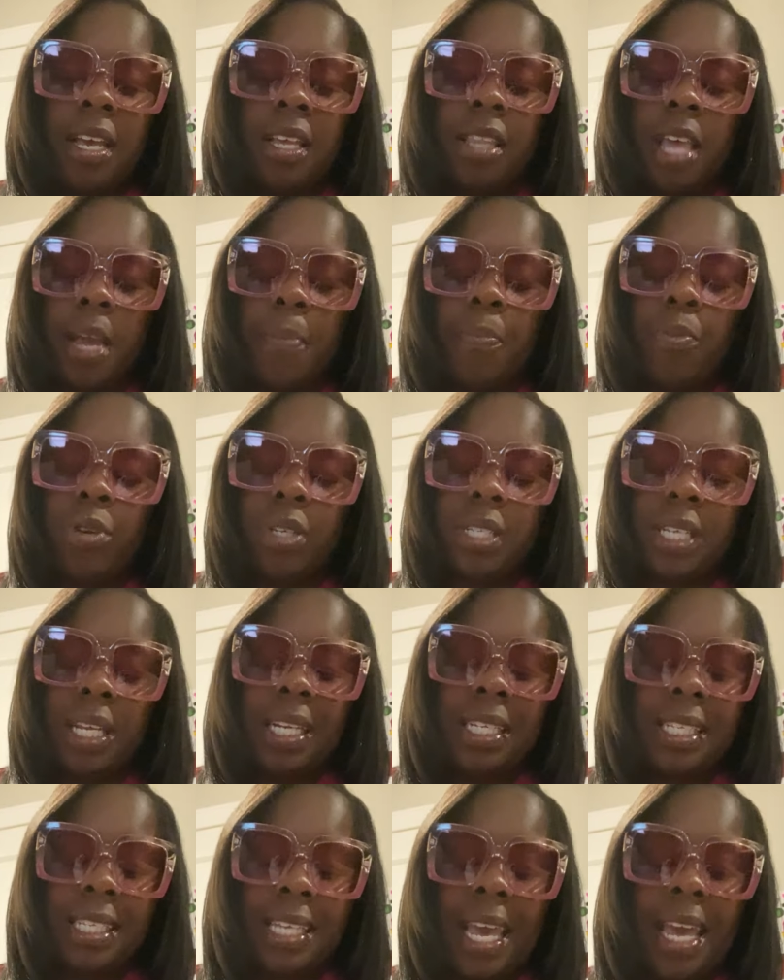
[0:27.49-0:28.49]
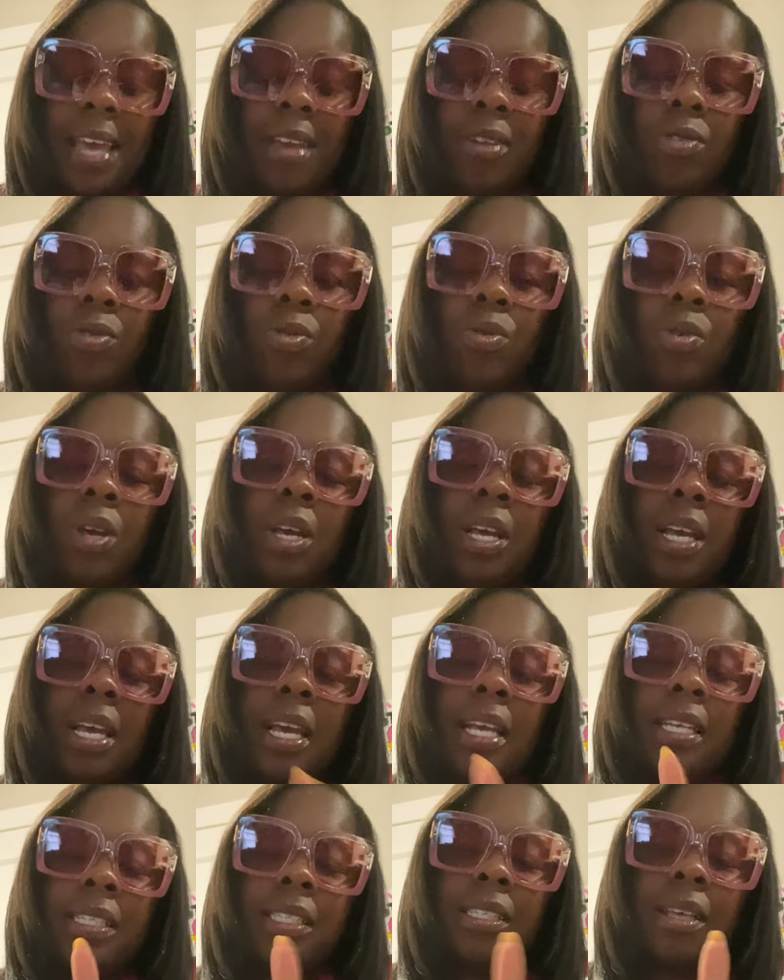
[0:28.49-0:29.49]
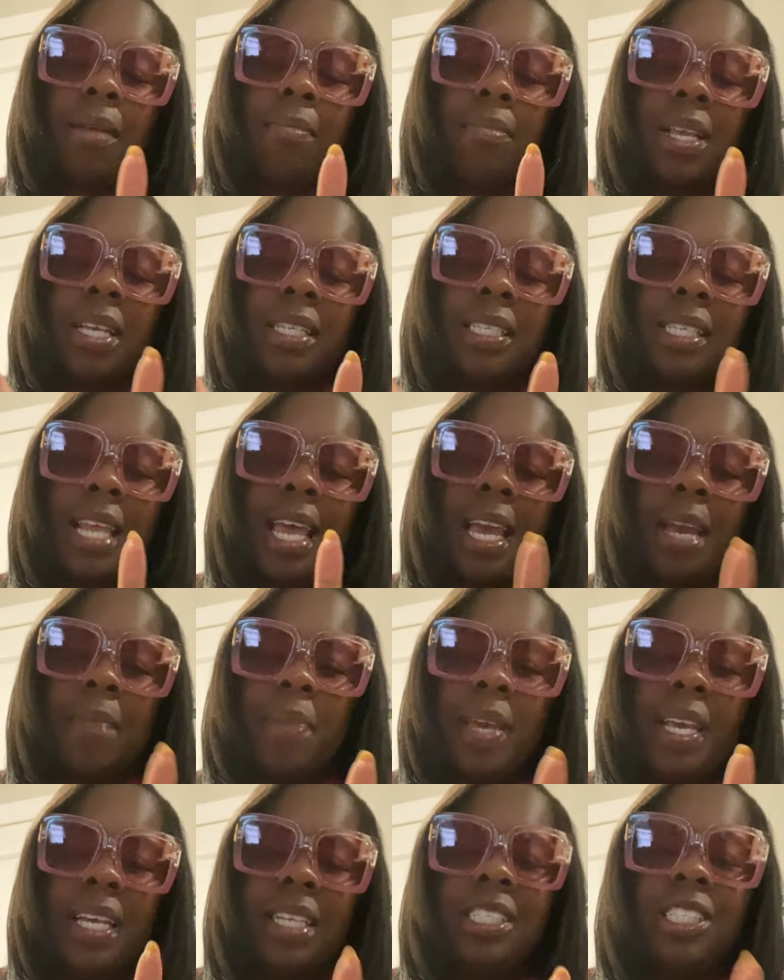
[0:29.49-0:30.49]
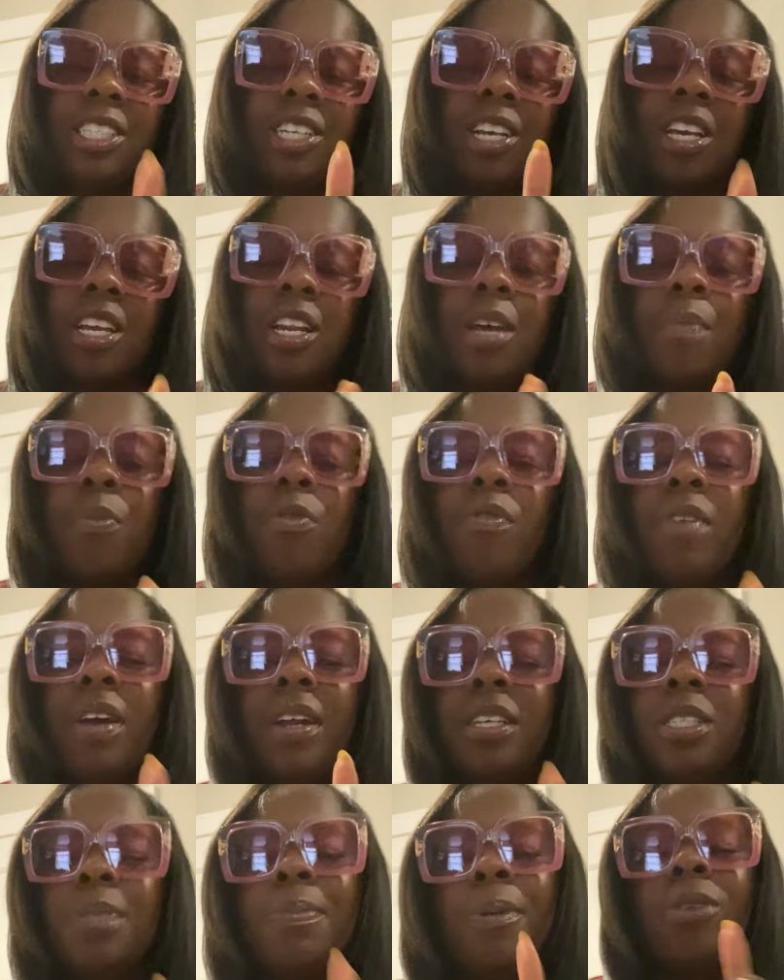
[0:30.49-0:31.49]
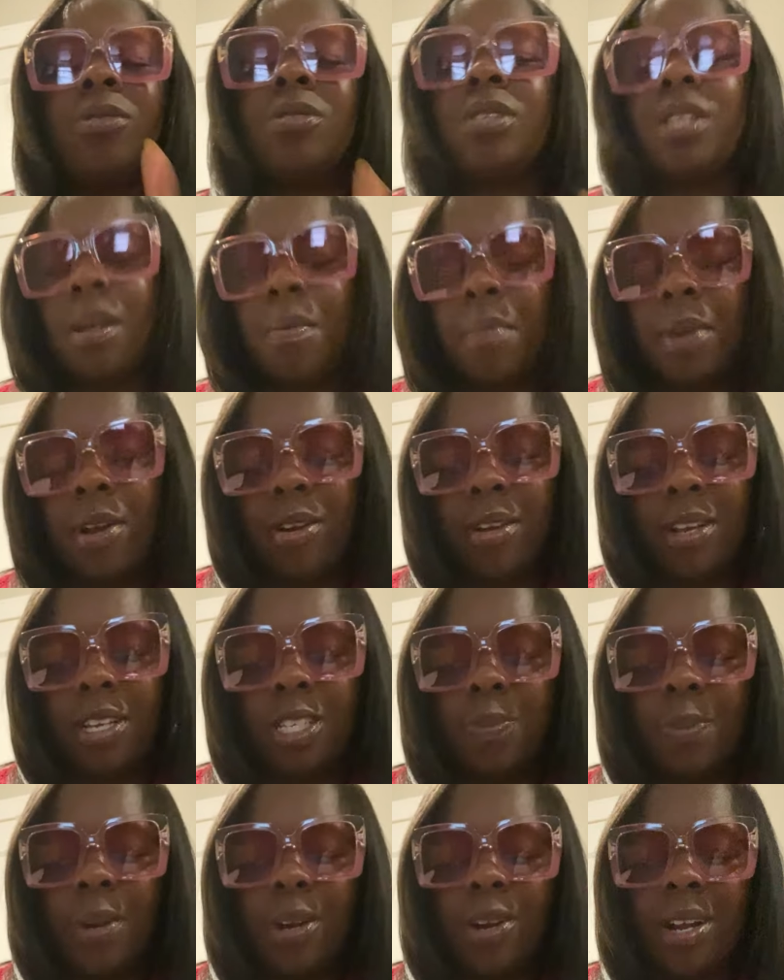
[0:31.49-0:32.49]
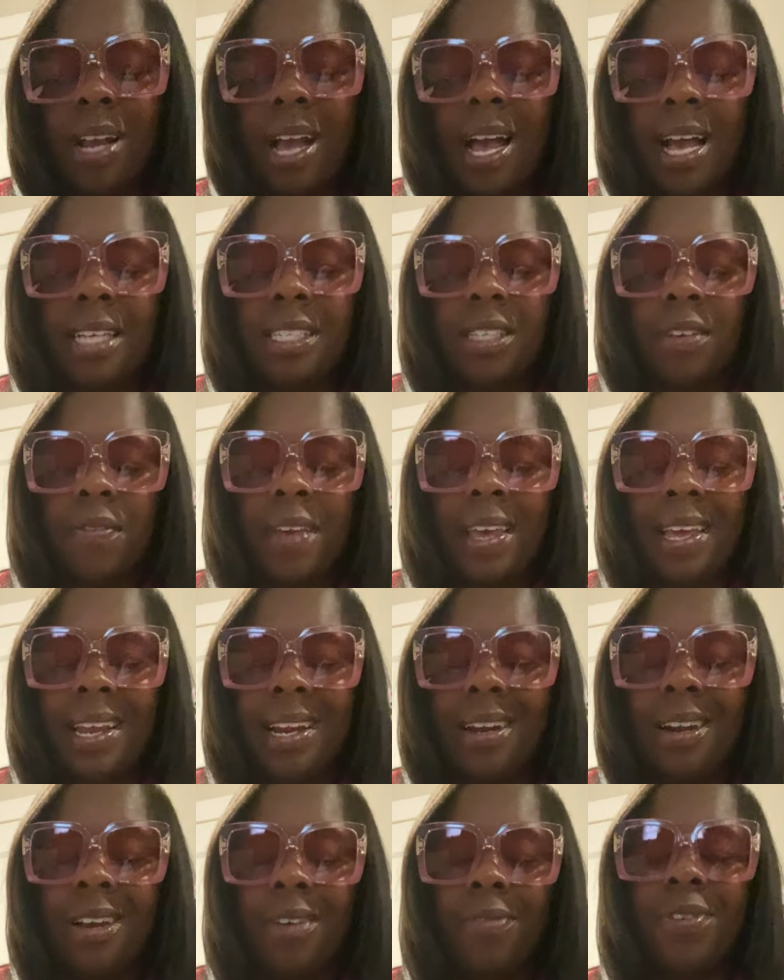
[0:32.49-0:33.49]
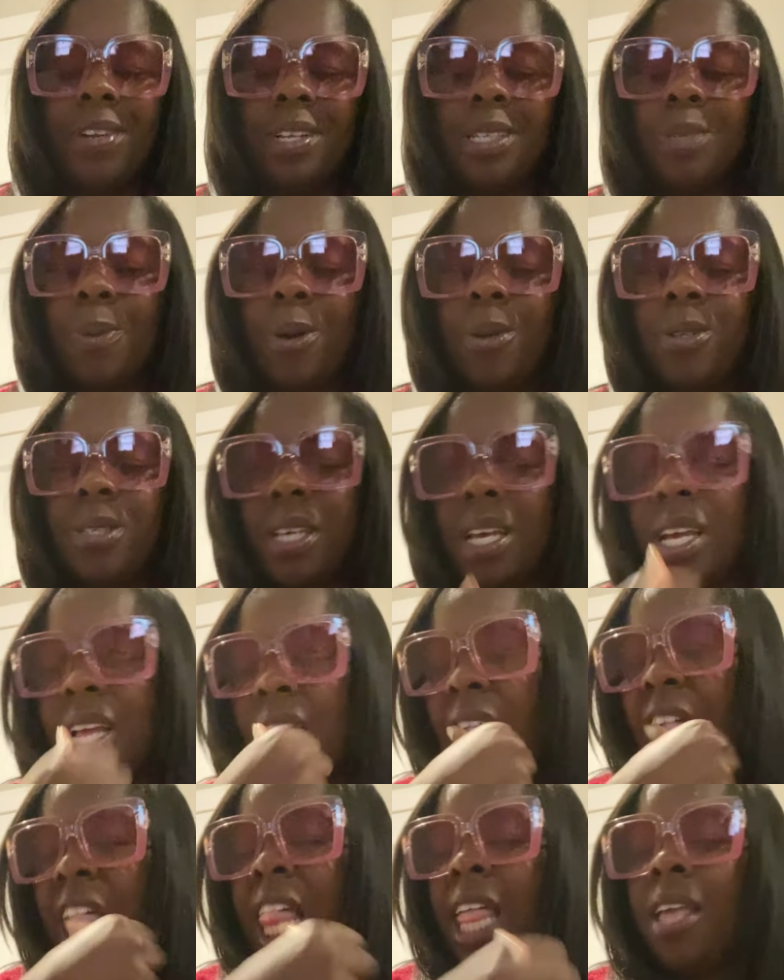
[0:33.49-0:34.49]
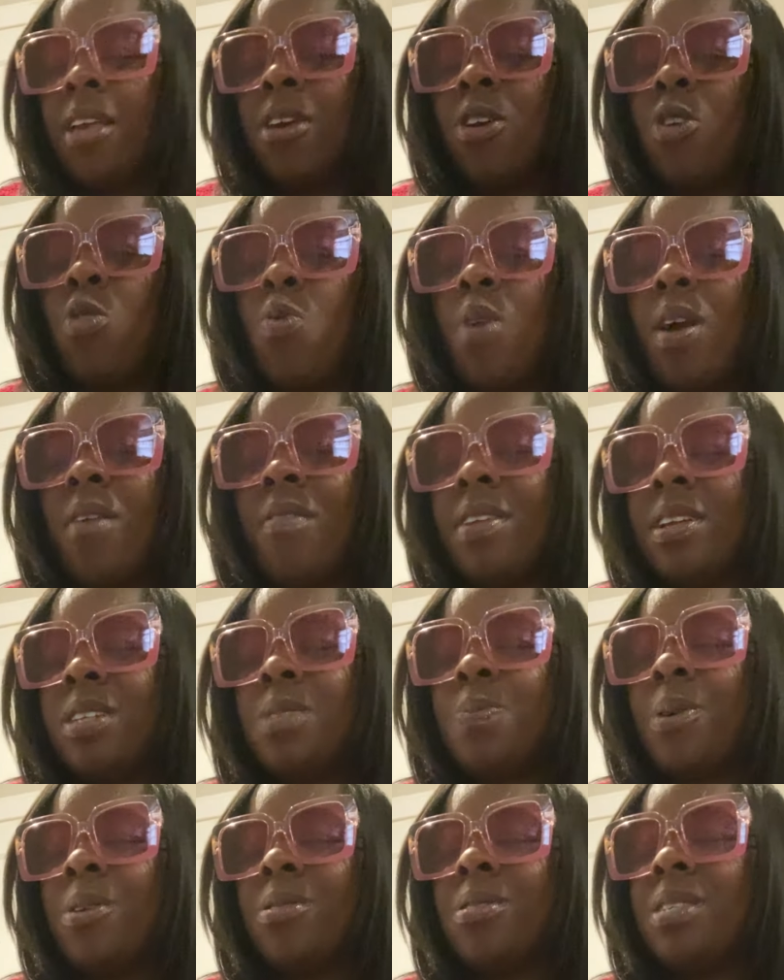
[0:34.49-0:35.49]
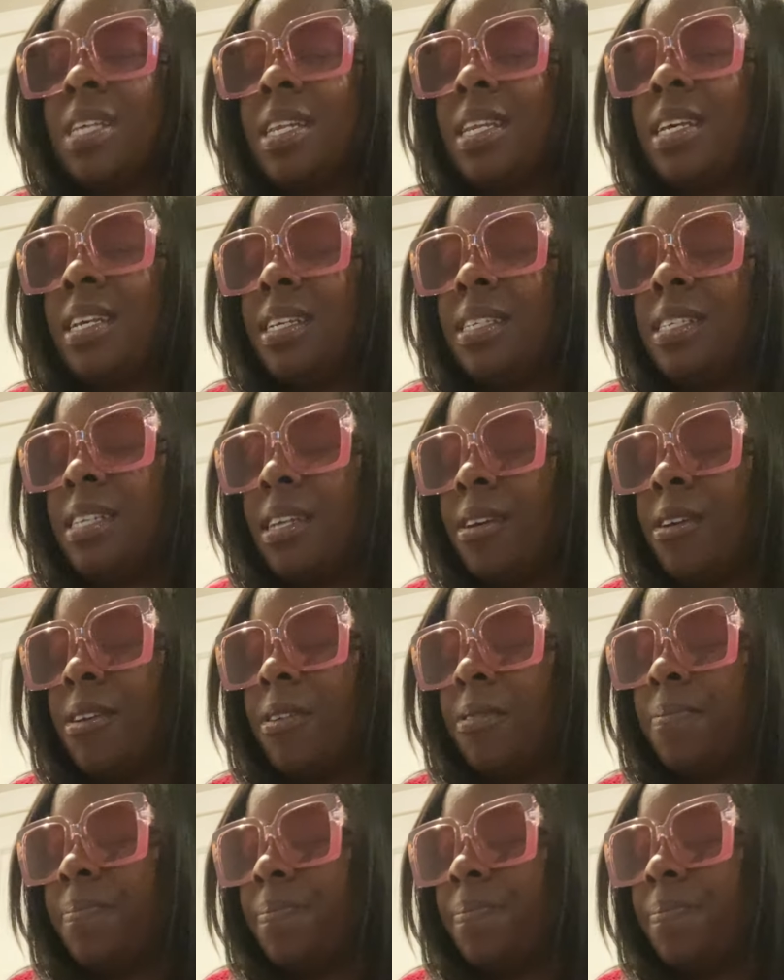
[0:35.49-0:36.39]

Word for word: they present a scandal something's like being shaken up around this person. I'm hearing you spirit guys have had enough of this person. Whoever this person is here,